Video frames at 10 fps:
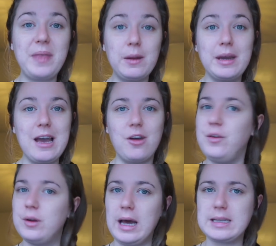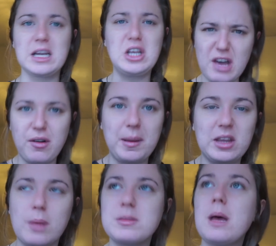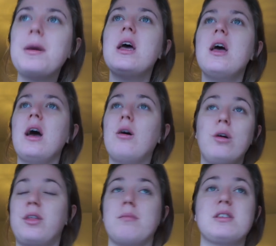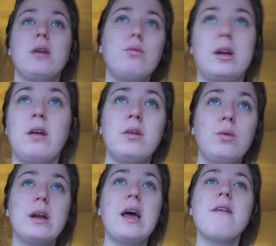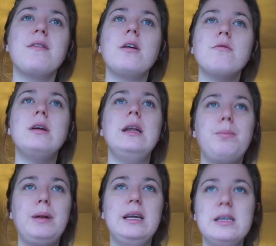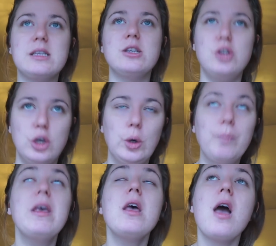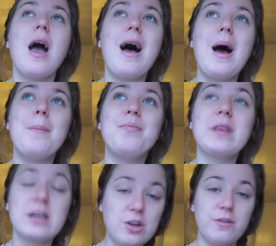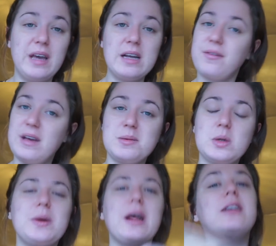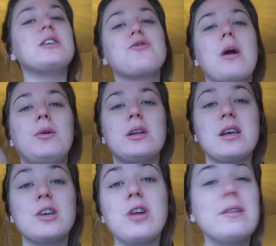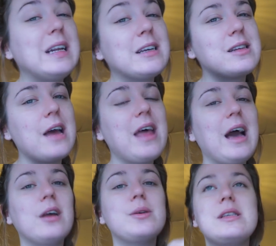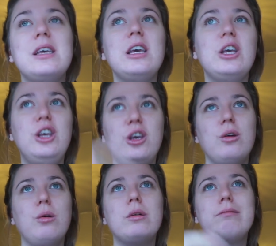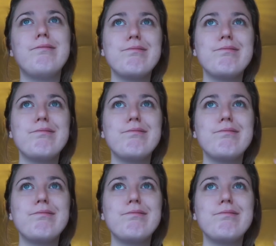Anyway, yeah, if you liked it, give it a big thumbs up or thumbs down, whatever. Whatever really pleases you. Don't forget Facebook, Twitter and Instagram, all the PsychoTraveller links are down there, and I'll see you